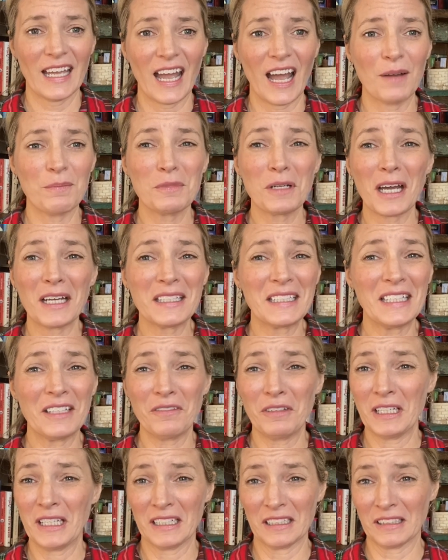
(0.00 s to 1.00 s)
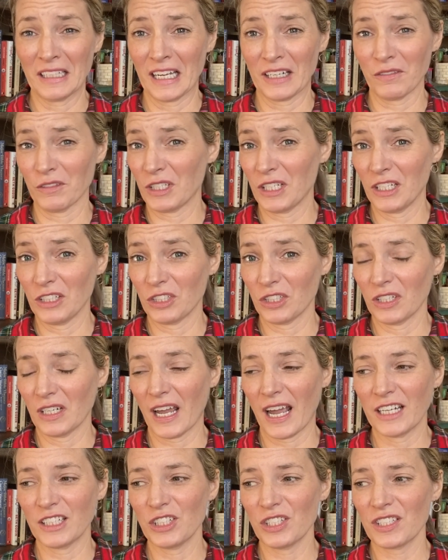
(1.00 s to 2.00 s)
I'm not giving it a lot of attention.
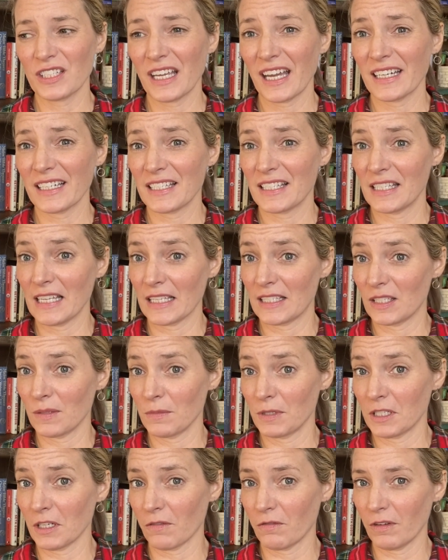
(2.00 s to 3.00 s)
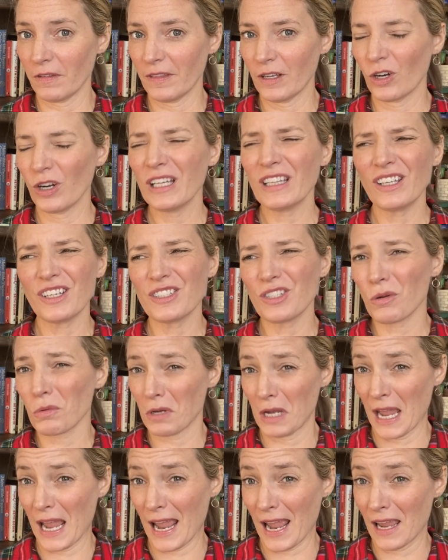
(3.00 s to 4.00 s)
I just kind of set some stuff in there. It looks
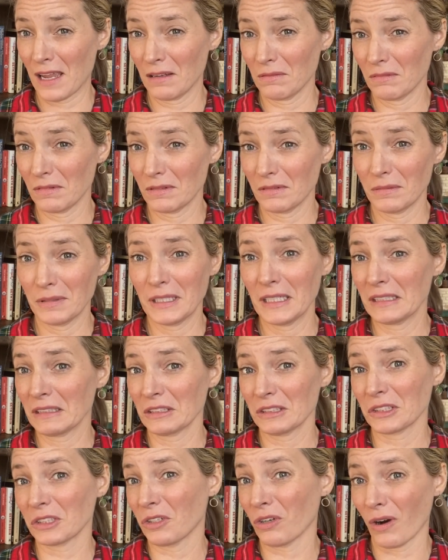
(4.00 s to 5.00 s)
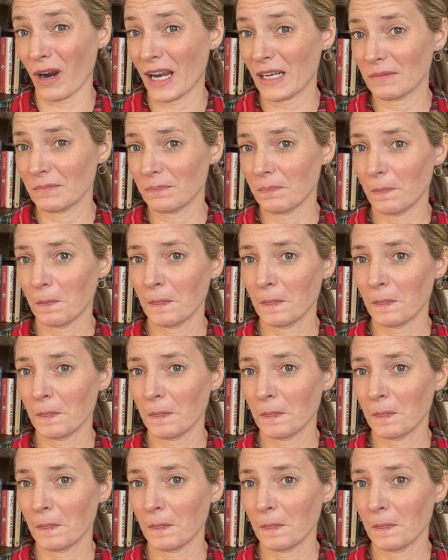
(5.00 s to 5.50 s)
okay, but it doesn't look great.